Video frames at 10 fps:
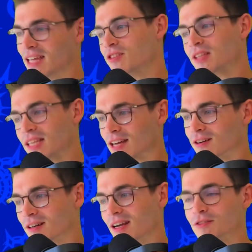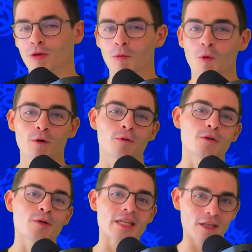And you can get her as a reward for
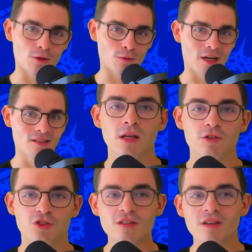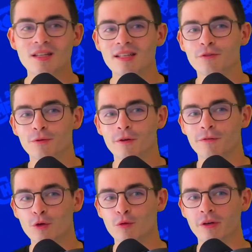doing guild raids. She's on the list for a
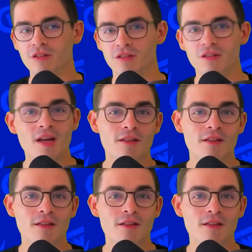few reasons.